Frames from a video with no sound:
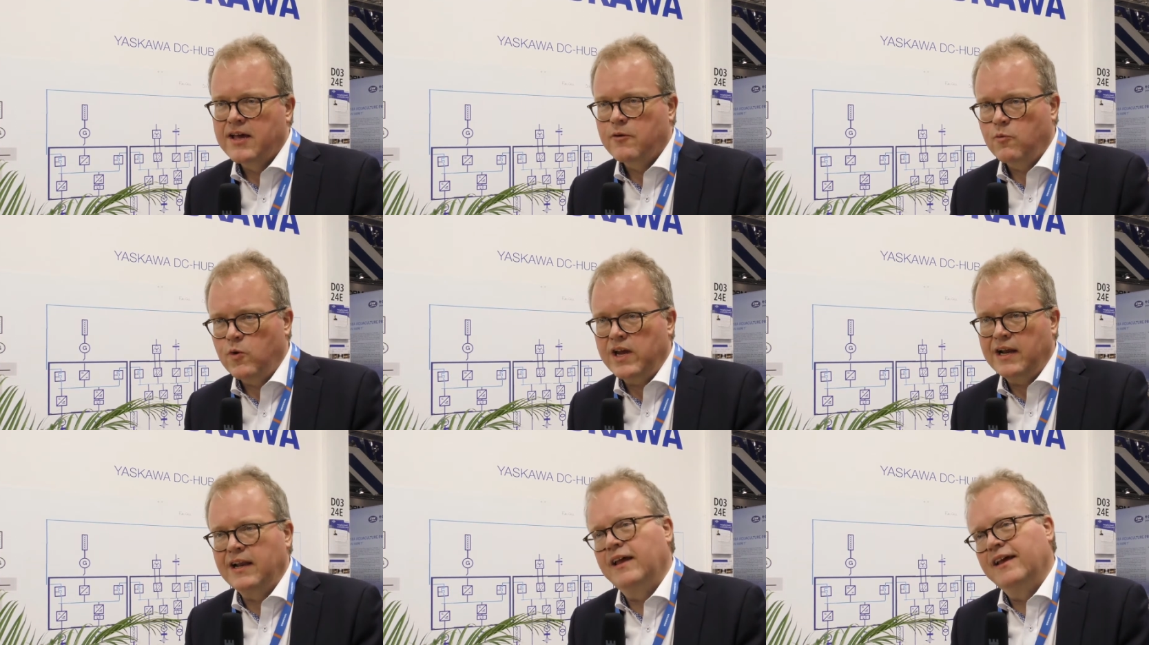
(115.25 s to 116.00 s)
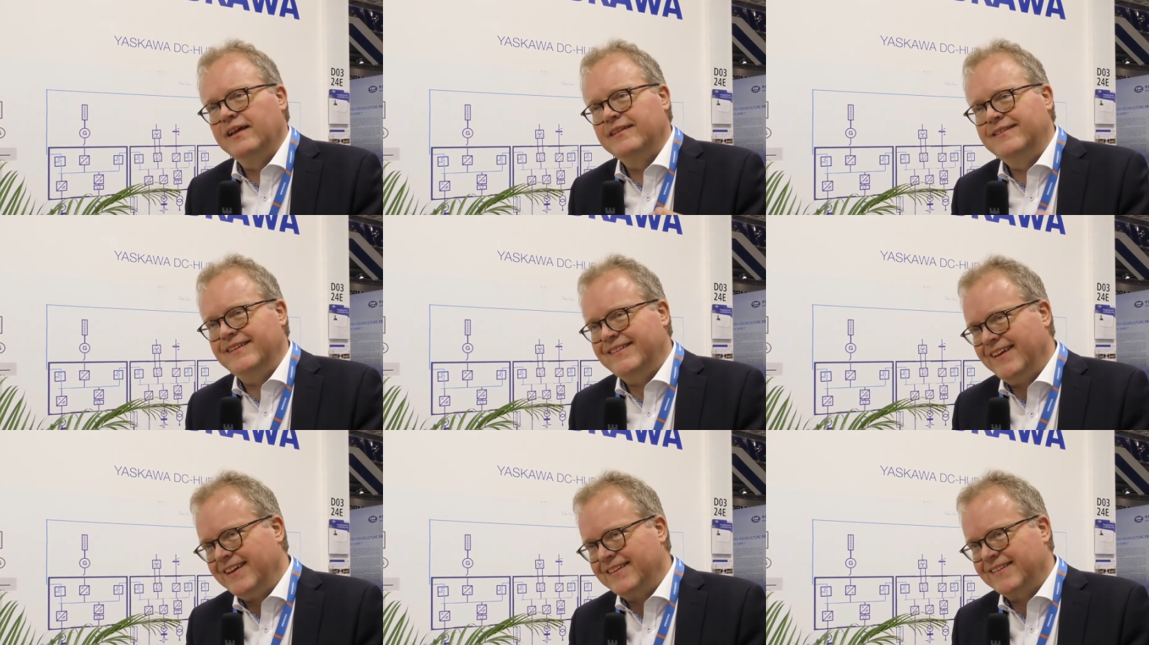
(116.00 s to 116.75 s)
will
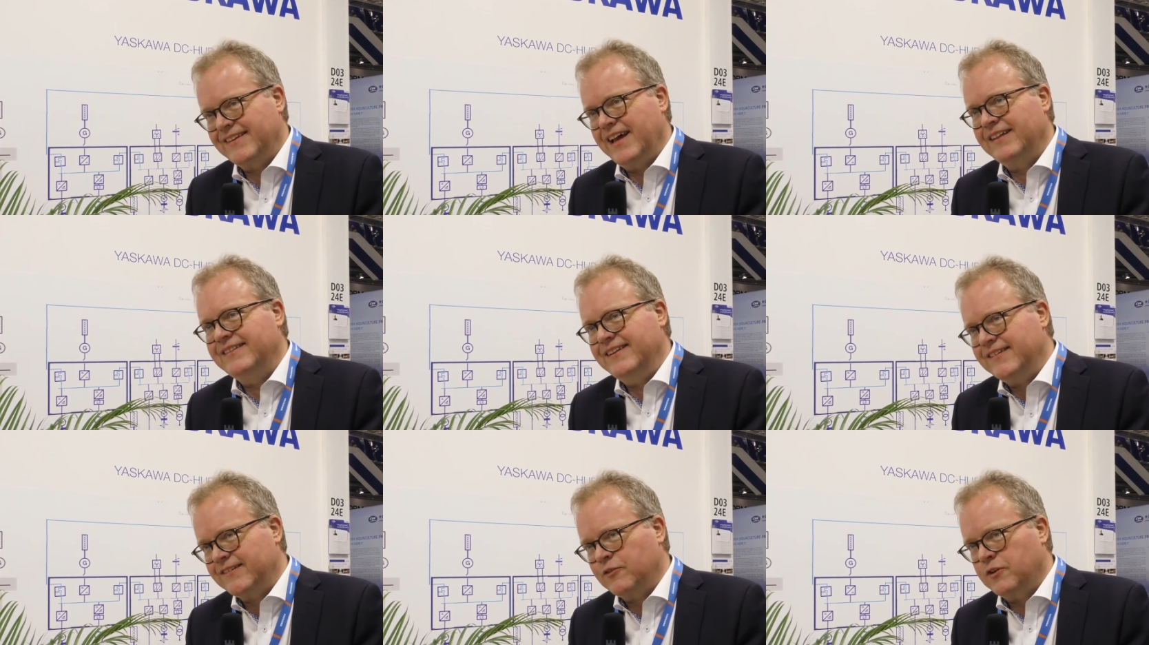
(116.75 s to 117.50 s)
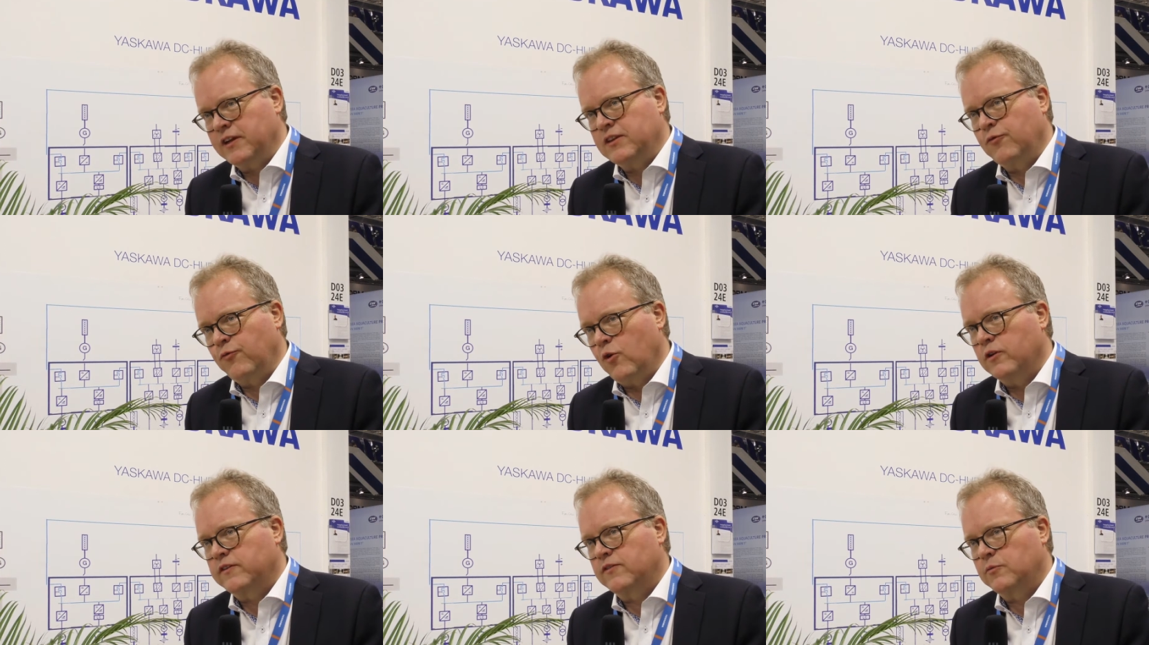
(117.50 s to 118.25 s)
detect and disconnect the
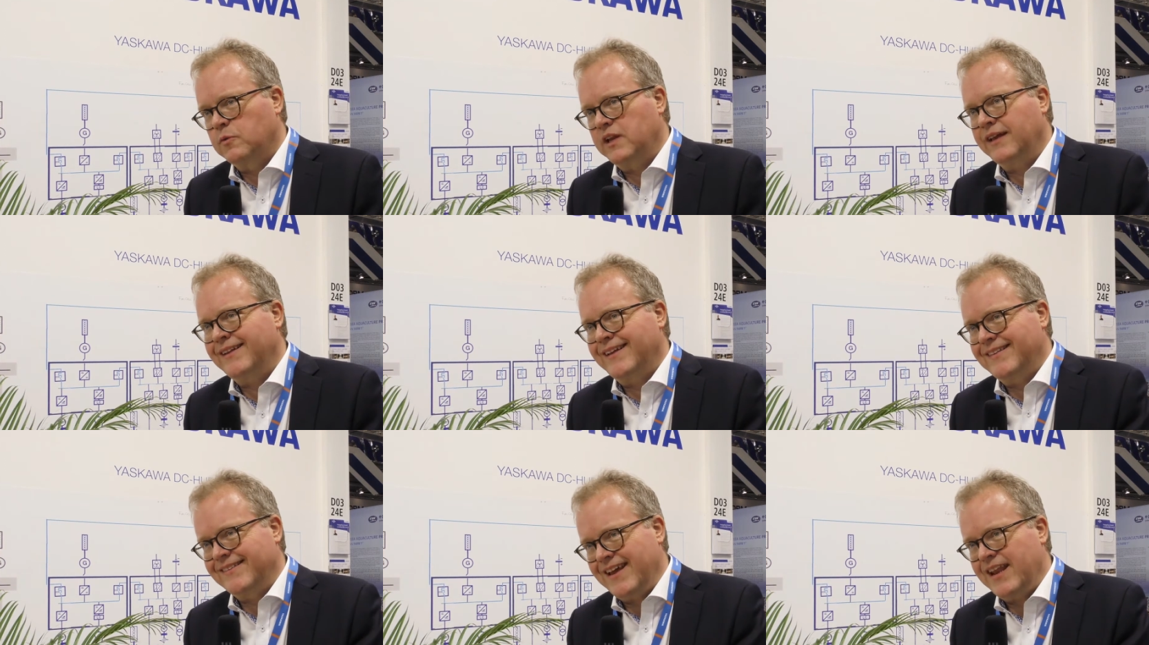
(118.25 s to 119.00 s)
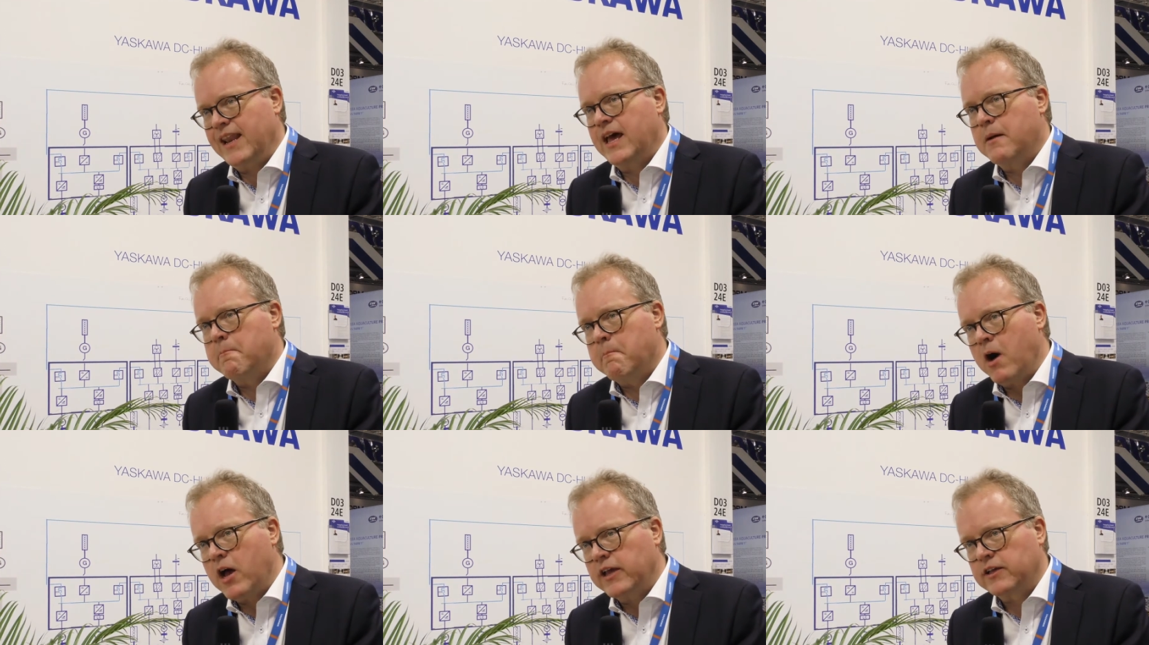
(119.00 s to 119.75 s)
fault within 10
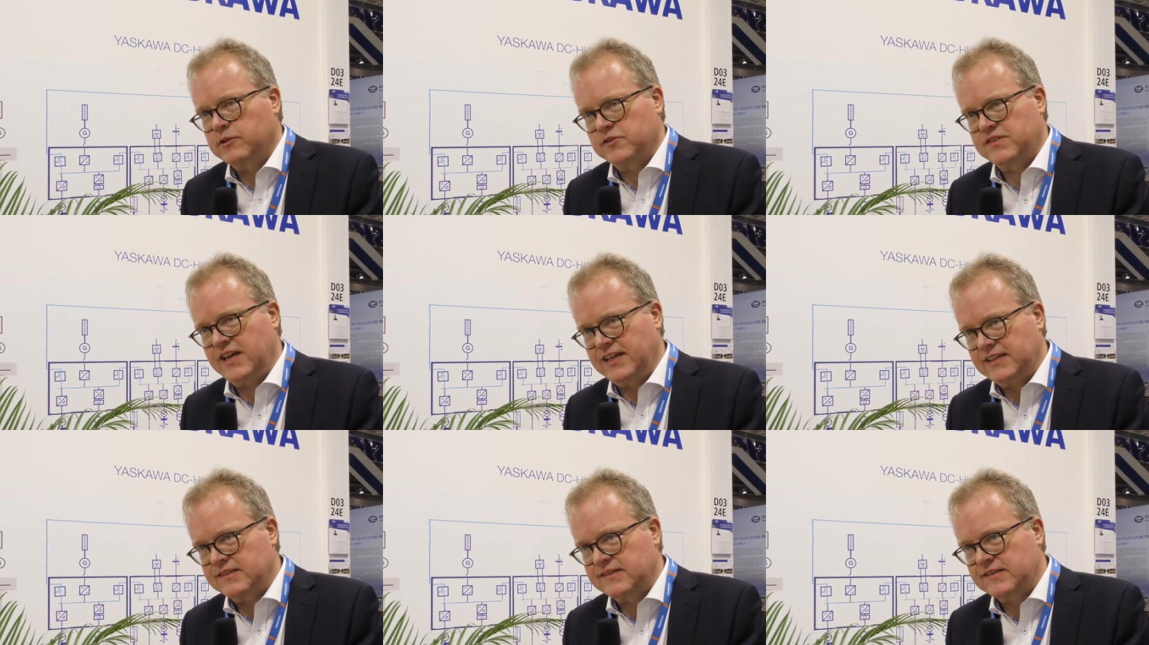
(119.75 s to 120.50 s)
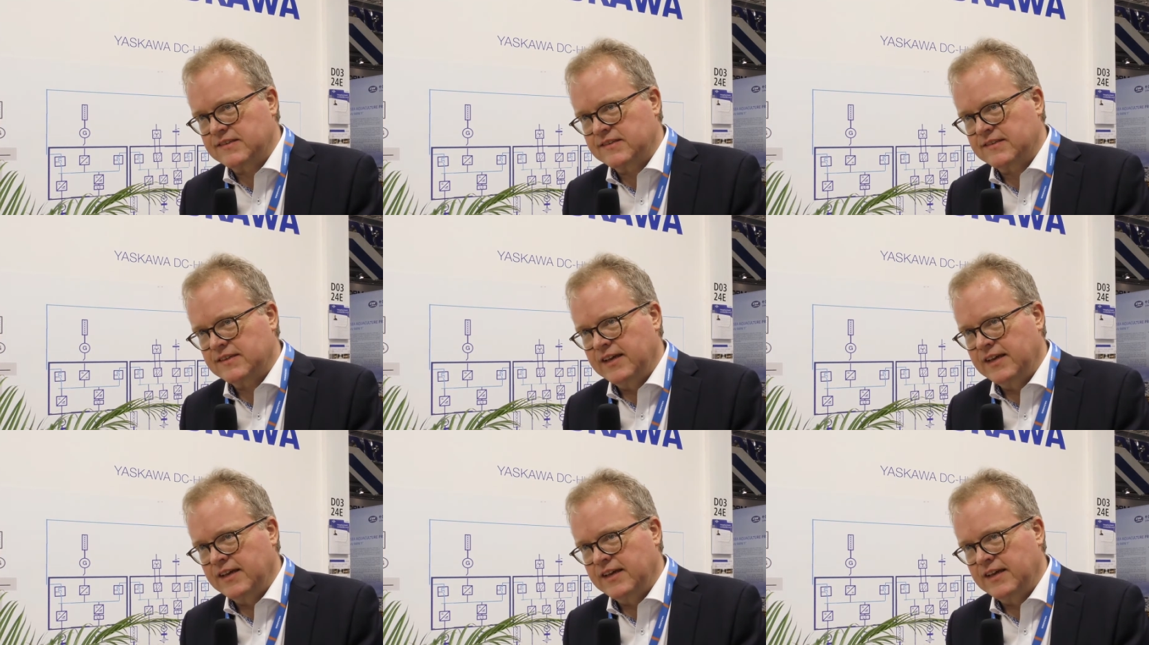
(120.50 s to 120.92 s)
microseconds.